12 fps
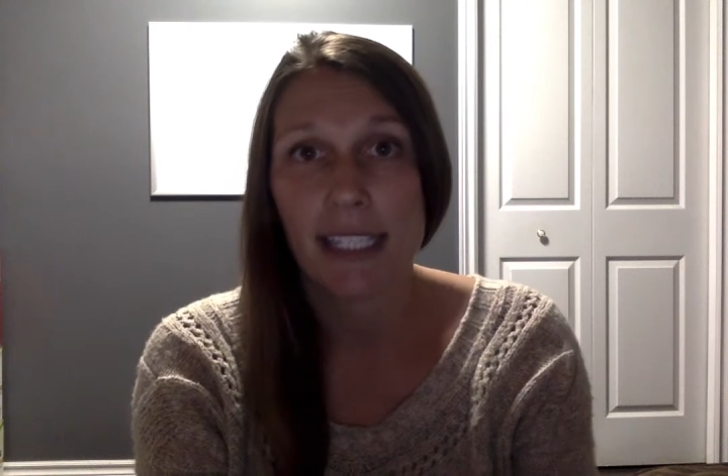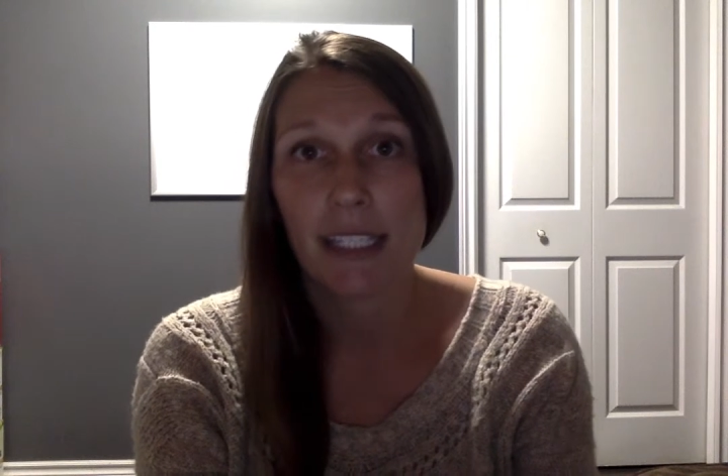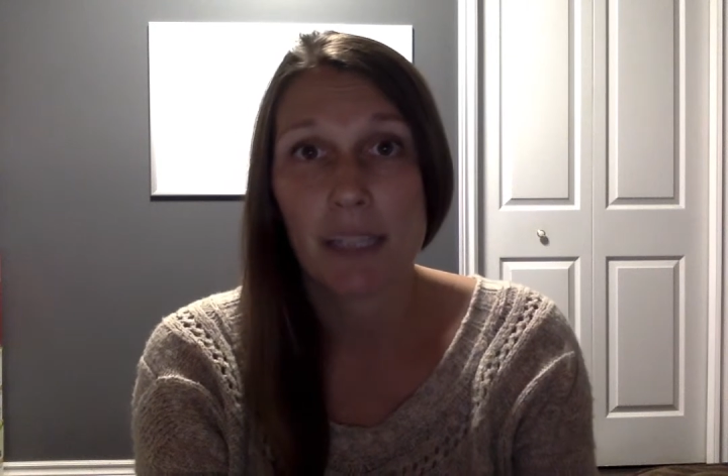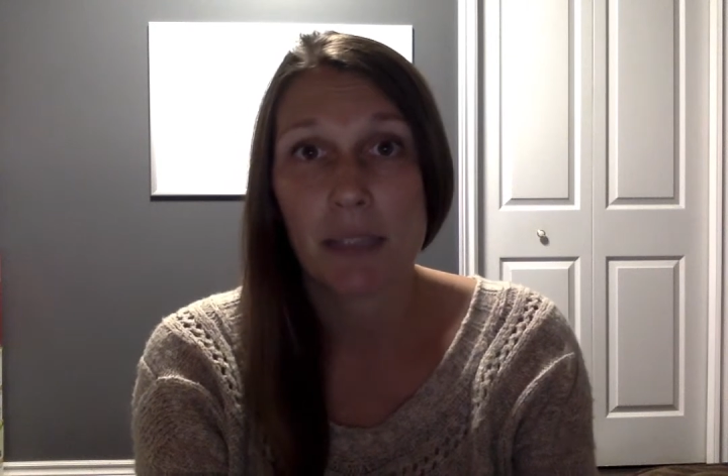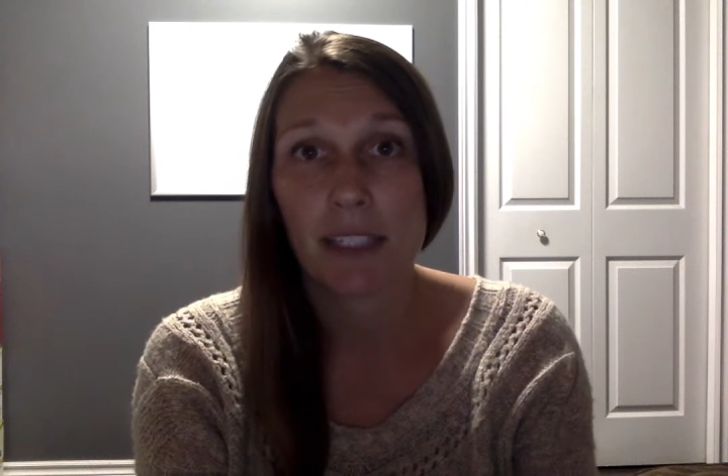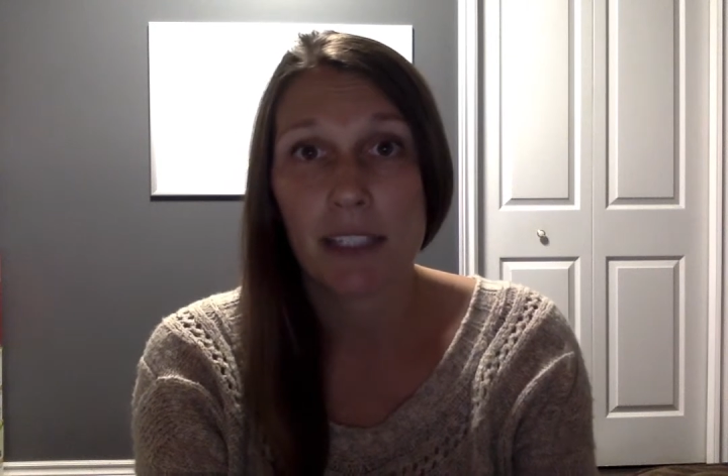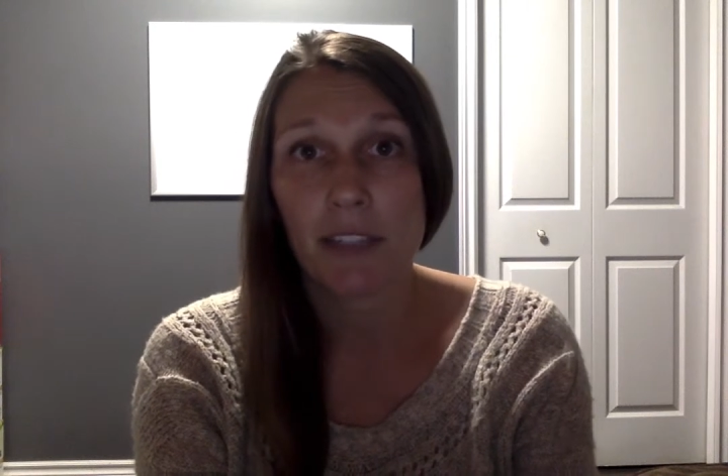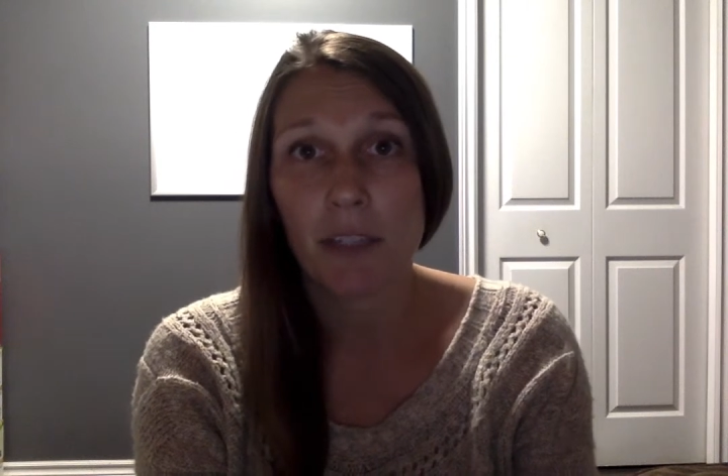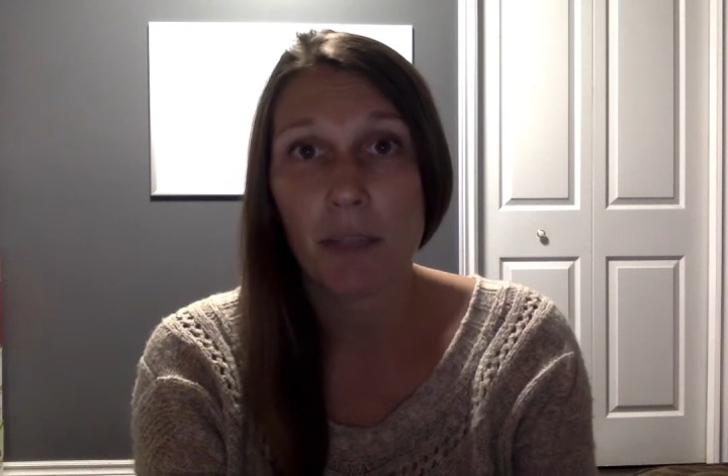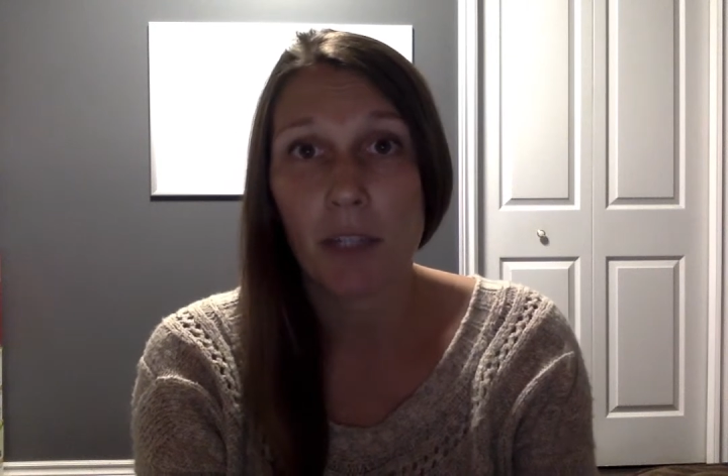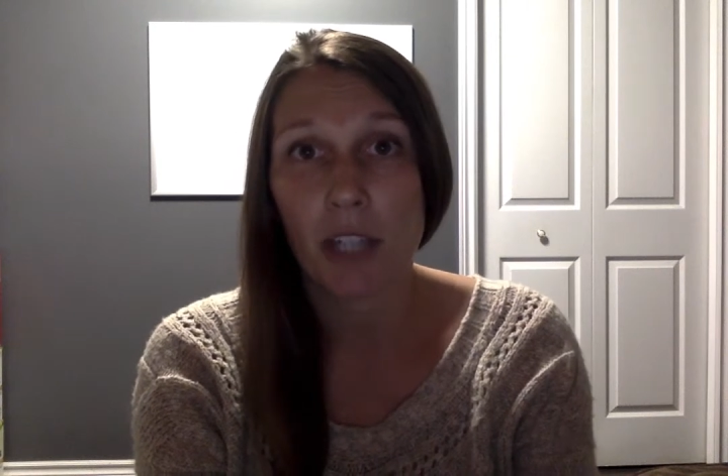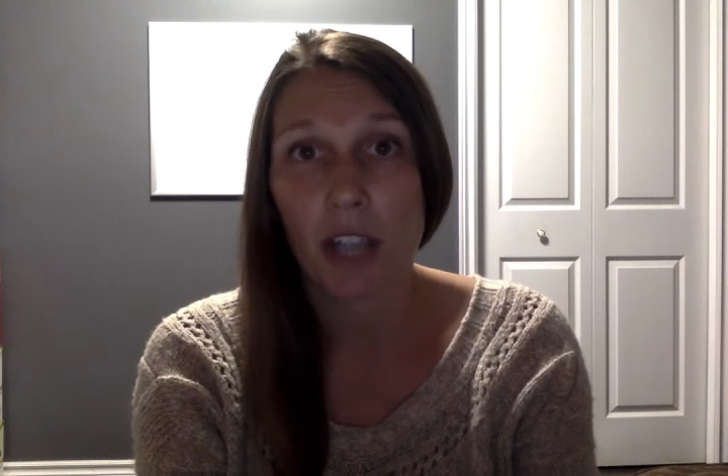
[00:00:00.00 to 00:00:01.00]
specific
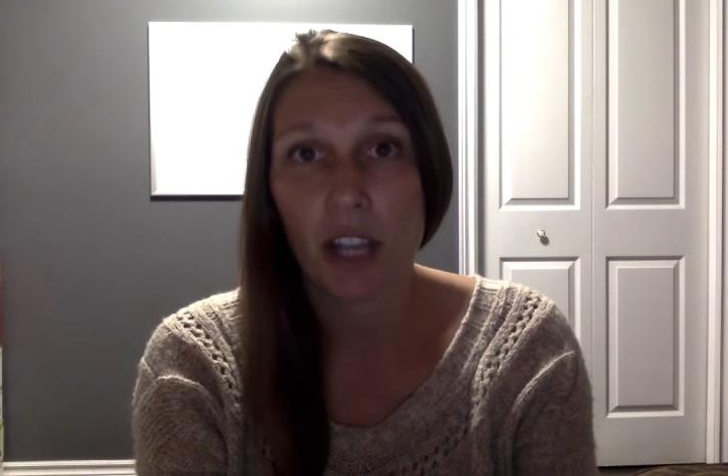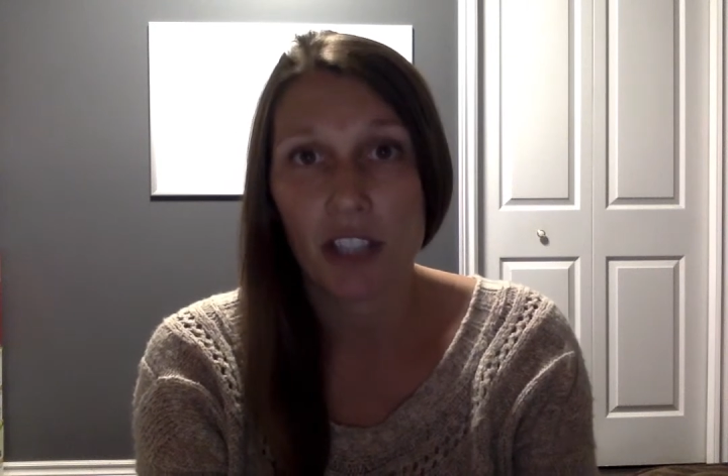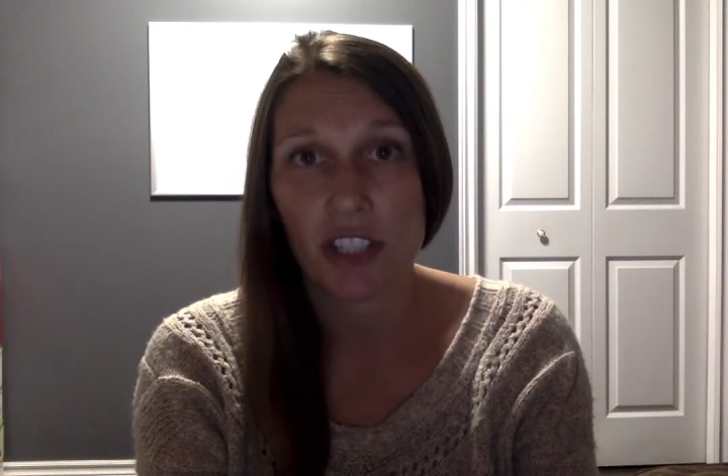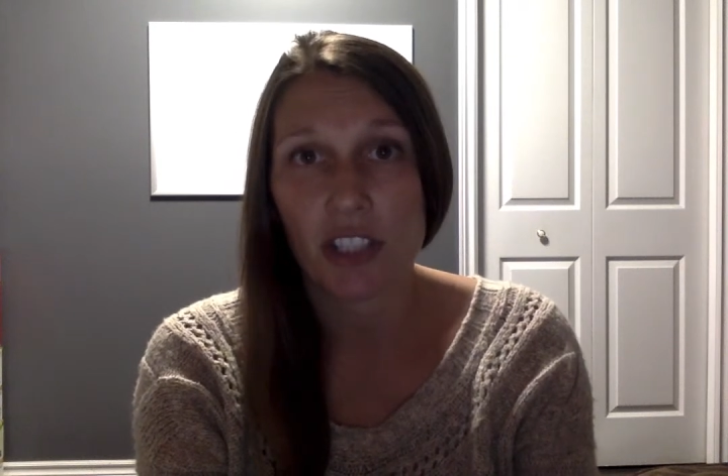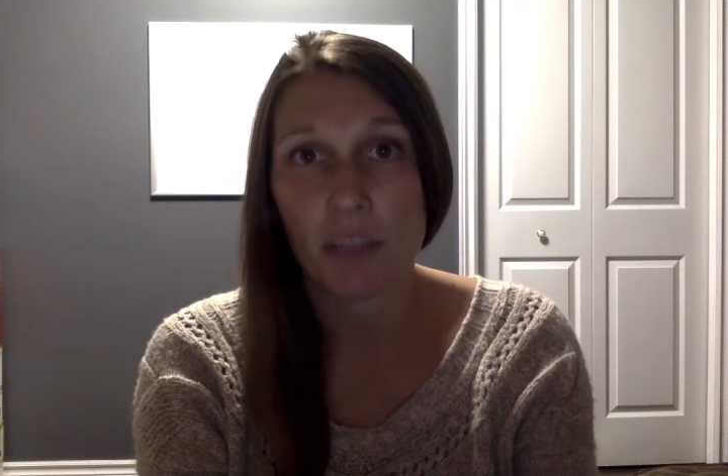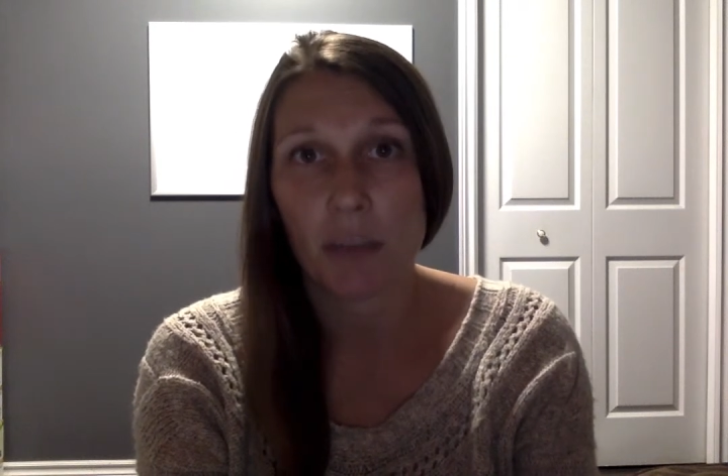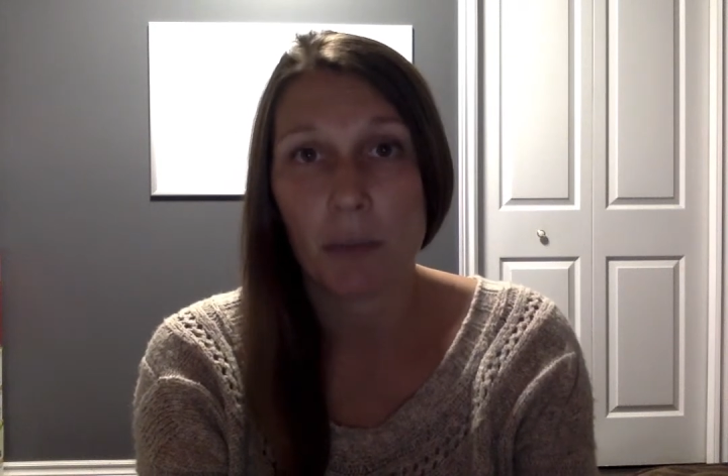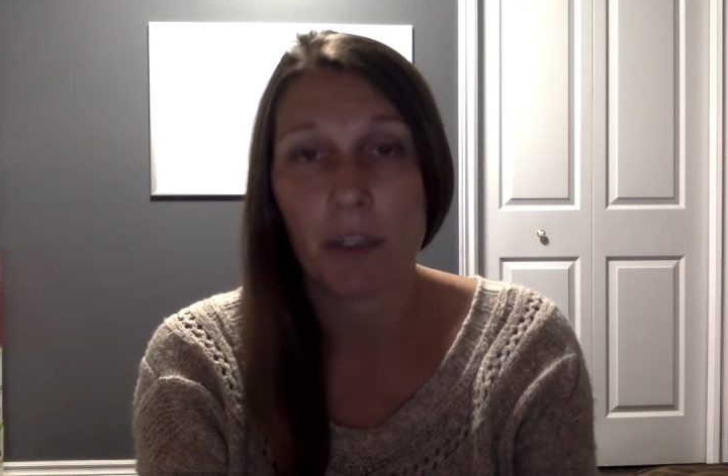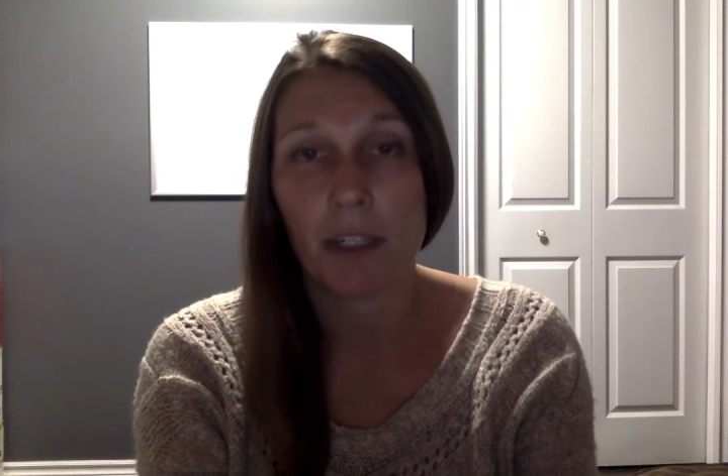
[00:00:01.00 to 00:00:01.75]
precautions were put